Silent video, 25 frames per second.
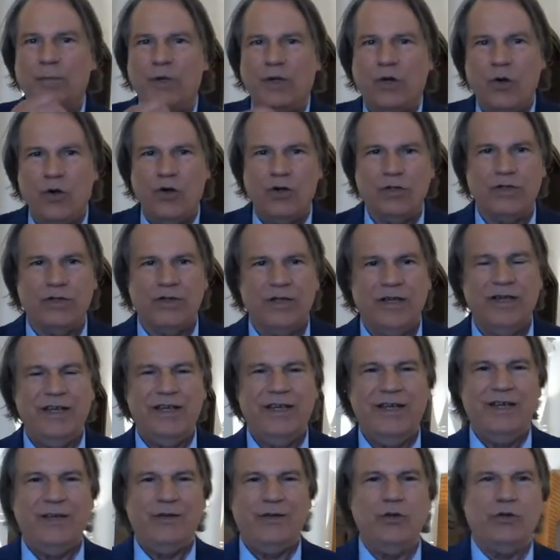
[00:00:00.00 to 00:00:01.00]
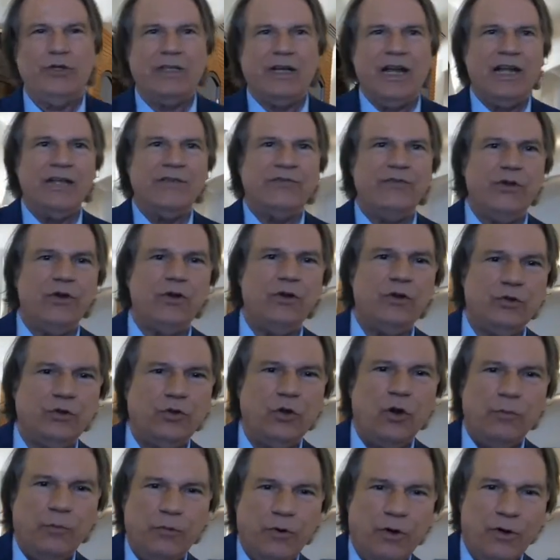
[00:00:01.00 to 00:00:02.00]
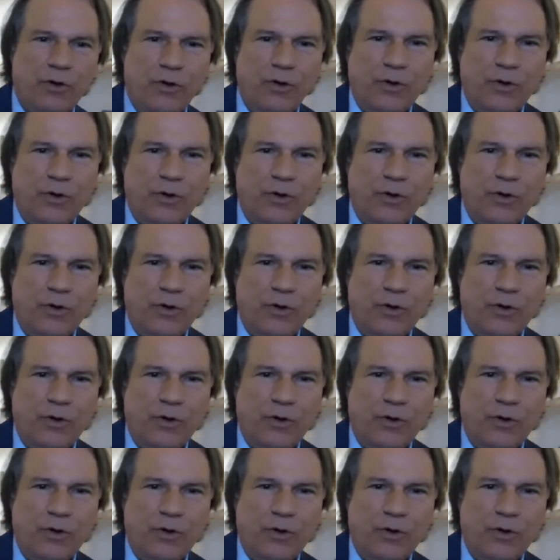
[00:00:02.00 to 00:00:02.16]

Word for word: Because you transfer on top